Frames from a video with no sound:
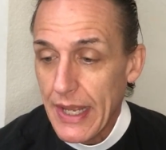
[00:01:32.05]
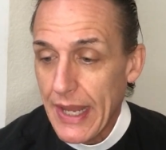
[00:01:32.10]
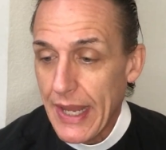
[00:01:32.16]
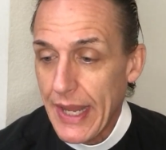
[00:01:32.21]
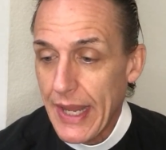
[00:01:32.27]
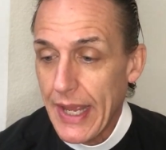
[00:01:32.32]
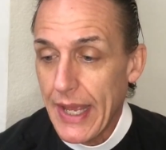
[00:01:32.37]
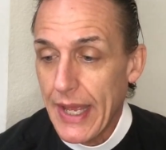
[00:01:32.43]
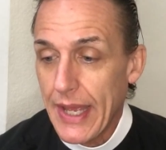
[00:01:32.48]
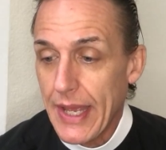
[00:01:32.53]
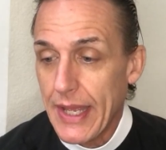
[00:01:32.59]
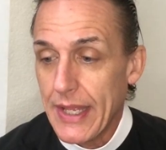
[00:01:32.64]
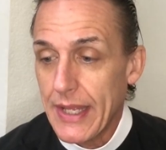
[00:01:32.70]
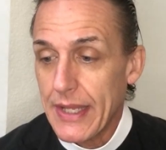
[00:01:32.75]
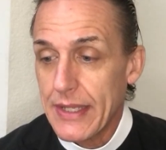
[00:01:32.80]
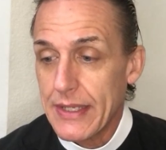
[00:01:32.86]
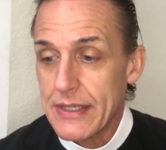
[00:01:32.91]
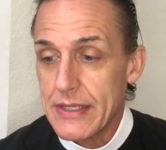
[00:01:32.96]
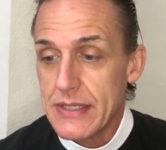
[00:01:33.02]

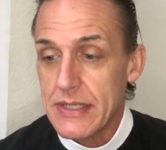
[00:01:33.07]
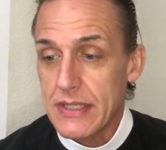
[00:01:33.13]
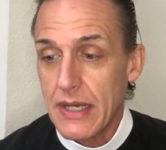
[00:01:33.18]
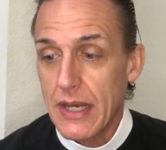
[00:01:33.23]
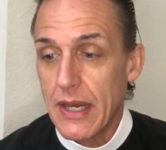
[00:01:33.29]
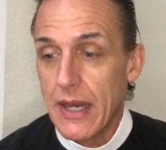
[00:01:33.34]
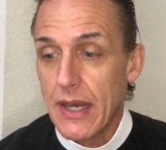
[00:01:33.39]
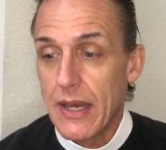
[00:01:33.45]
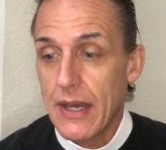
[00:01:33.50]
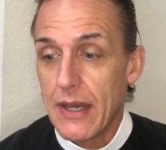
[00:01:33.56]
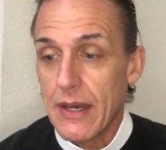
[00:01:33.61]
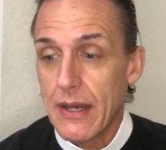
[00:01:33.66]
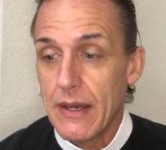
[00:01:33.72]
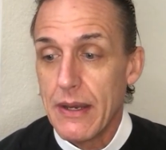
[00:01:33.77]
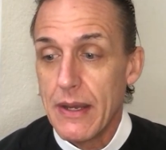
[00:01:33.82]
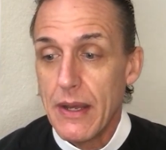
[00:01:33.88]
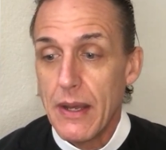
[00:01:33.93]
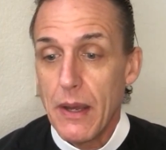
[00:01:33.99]
And uh,